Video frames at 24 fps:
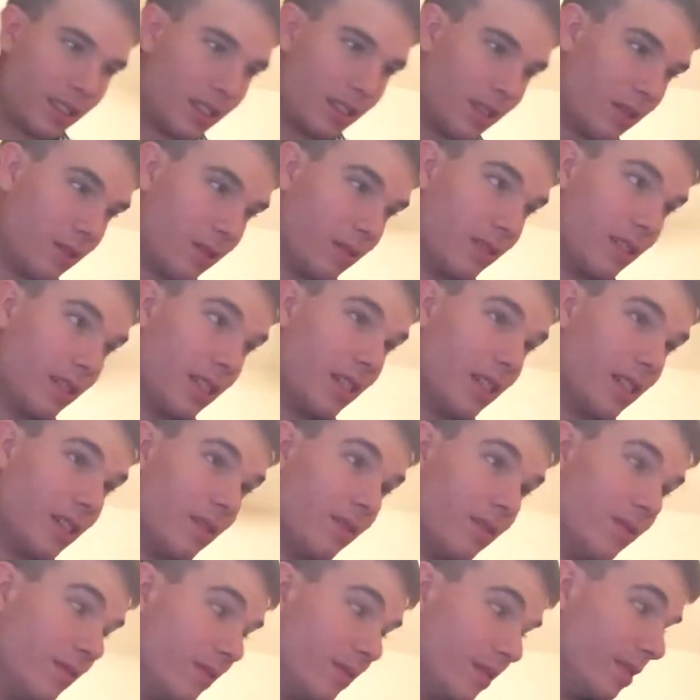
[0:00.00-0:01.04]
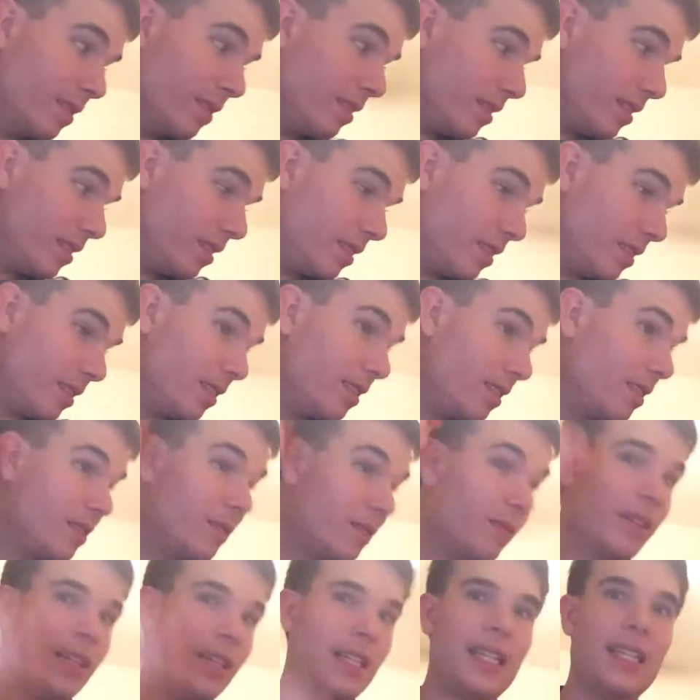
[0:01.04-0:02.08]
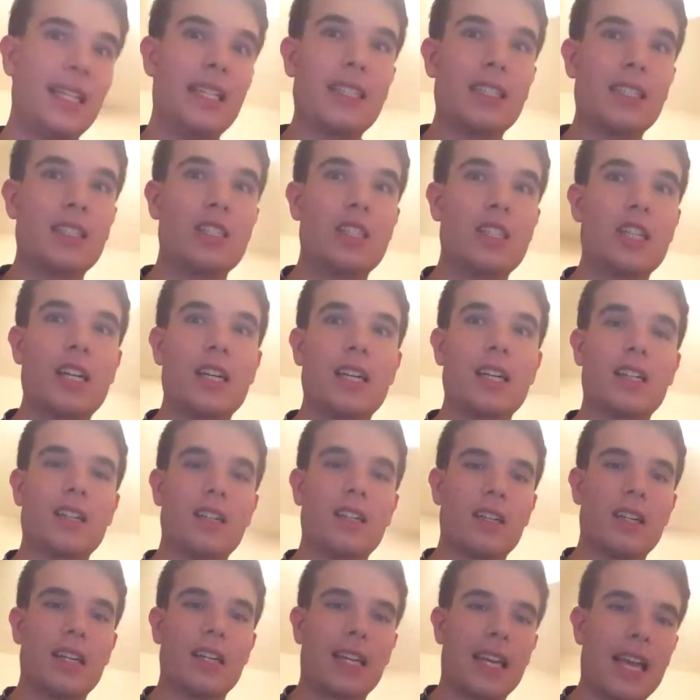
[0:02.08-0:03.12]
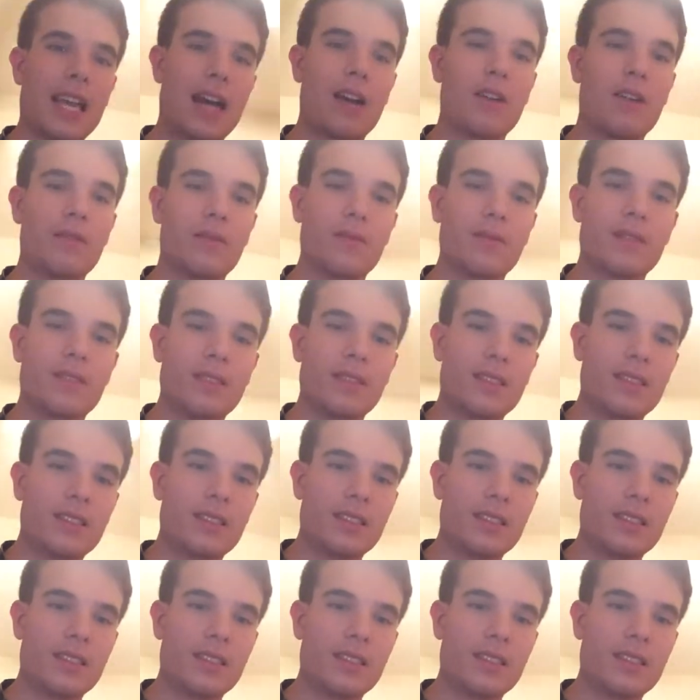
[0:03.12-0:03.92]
Oh no. We need to shut her all account. My friends,